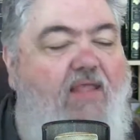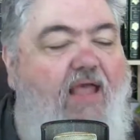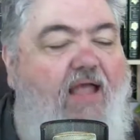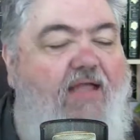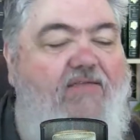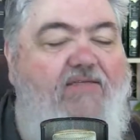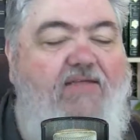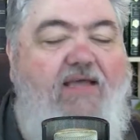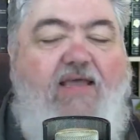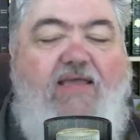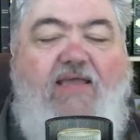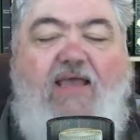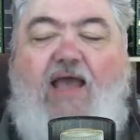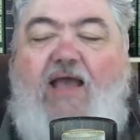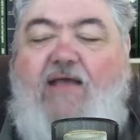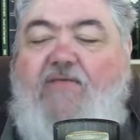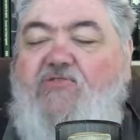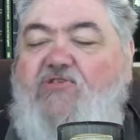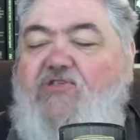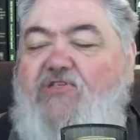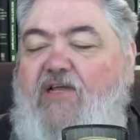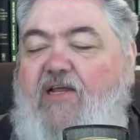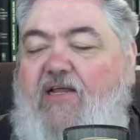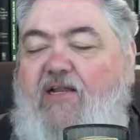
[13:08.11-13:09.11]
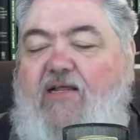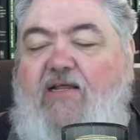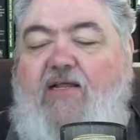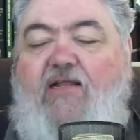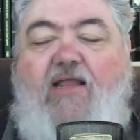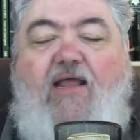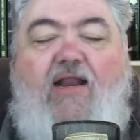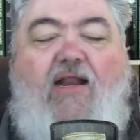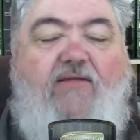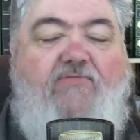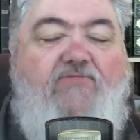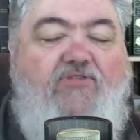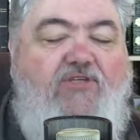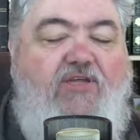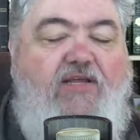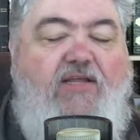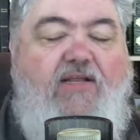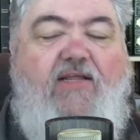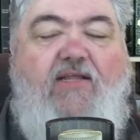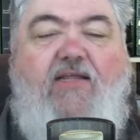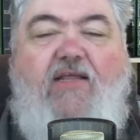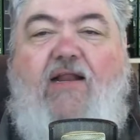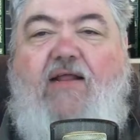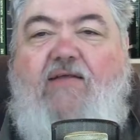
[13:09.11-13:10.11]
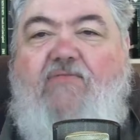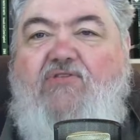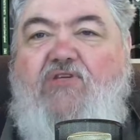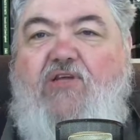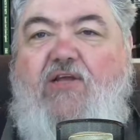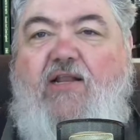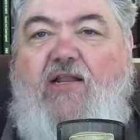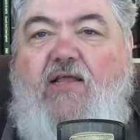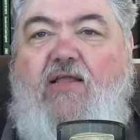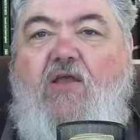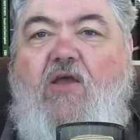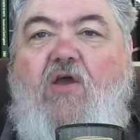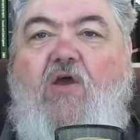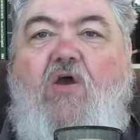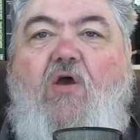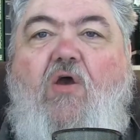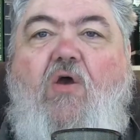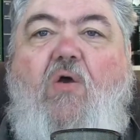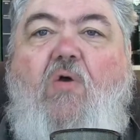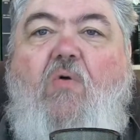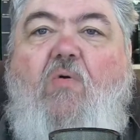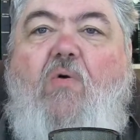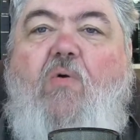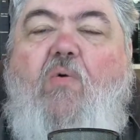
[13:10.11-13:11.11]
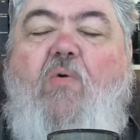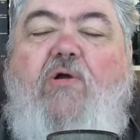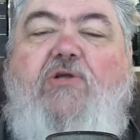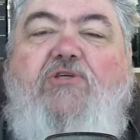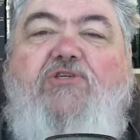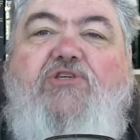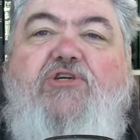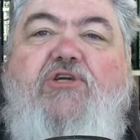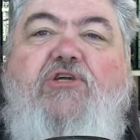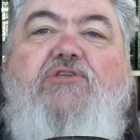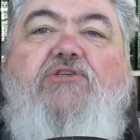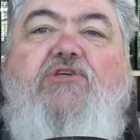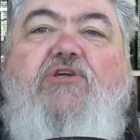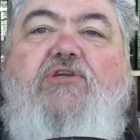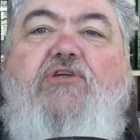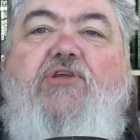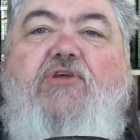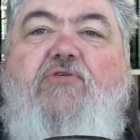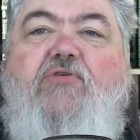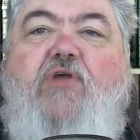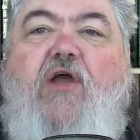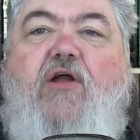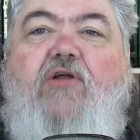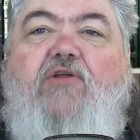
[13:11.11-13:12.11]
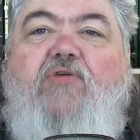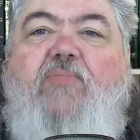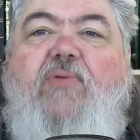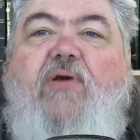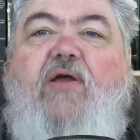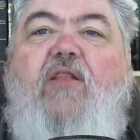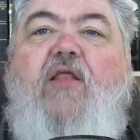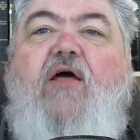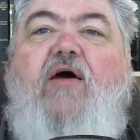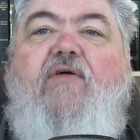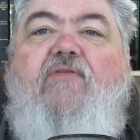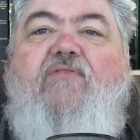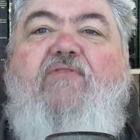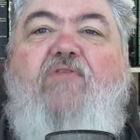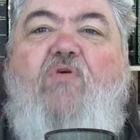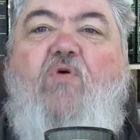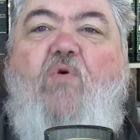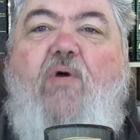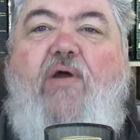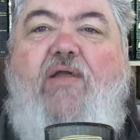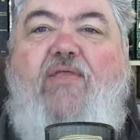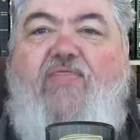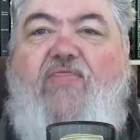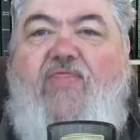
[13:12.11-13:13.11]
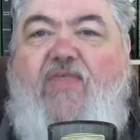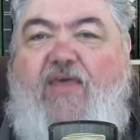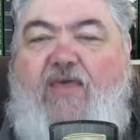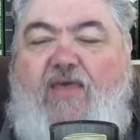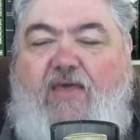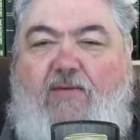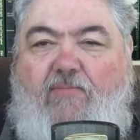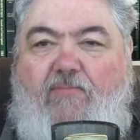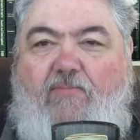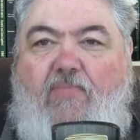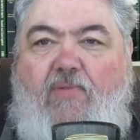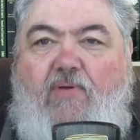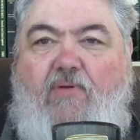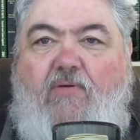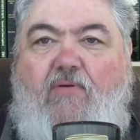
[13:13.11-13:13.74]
I tell you, I've seen it, and I've seen it, and I've seen it. Well, what should you do, Dr. Bill? Avoid them.